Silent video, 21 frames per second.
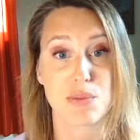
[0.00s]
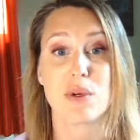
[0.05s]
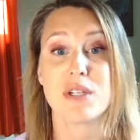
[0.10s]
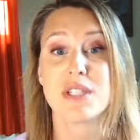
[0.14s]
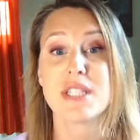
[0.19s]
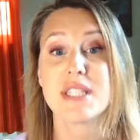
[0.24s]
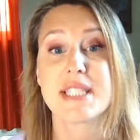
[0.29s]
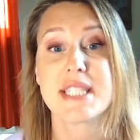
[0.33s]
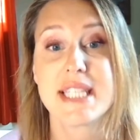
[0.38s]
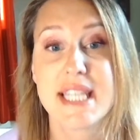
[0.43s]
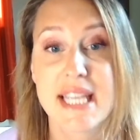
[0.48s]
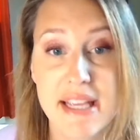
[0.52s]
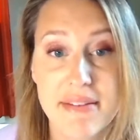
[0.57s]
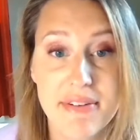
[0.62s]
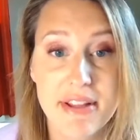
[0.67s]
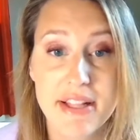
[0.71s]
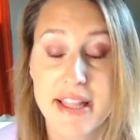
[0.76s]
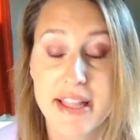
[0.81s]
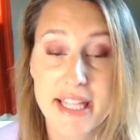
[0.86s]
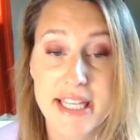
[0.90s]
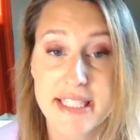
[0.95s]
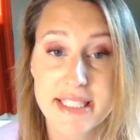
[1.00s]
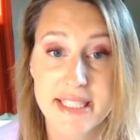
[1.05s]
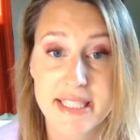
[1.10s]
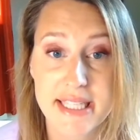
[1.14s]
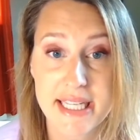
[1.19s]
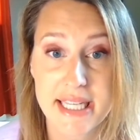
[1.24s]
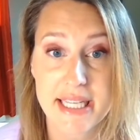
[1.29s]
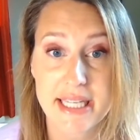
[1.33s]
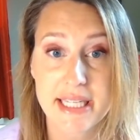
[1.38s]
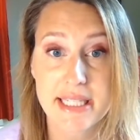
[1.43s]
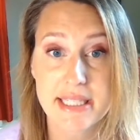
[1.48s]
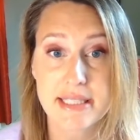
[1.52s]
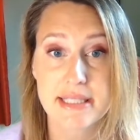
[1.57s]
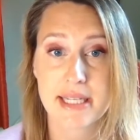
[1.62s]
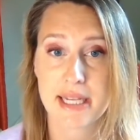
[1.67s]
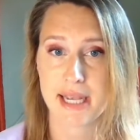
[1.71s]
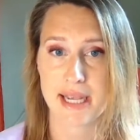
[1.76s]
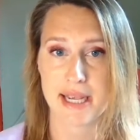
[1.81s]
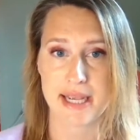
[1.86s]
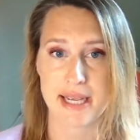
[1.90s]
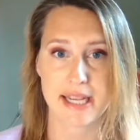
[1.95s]
what does giving these things
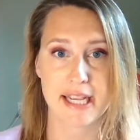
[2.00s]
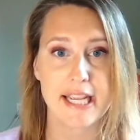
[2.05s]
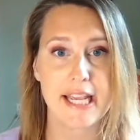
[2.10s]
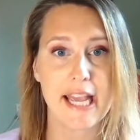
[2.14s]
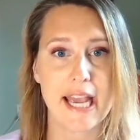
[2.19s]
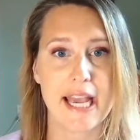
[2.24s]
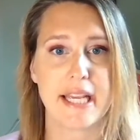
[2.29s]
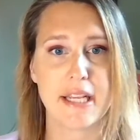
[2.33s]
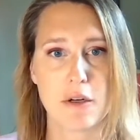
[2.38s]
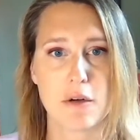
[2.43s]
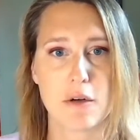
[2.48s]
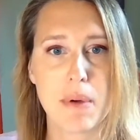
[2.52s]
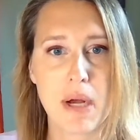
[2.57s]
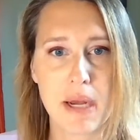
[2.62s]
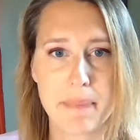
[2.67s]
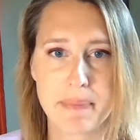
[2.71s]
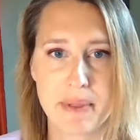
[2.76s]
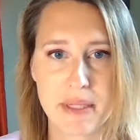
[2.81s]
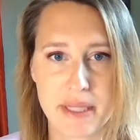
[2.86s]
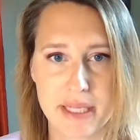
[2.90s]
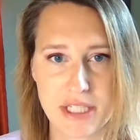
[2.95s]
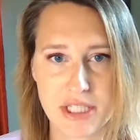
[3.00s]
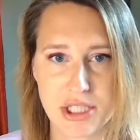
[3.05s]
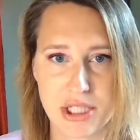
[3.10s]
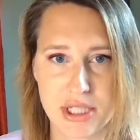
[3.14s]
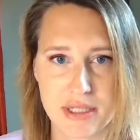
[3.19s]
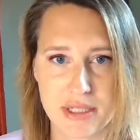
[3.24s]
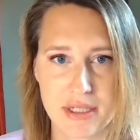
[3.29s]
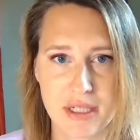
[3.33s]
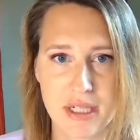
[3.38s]
get your population?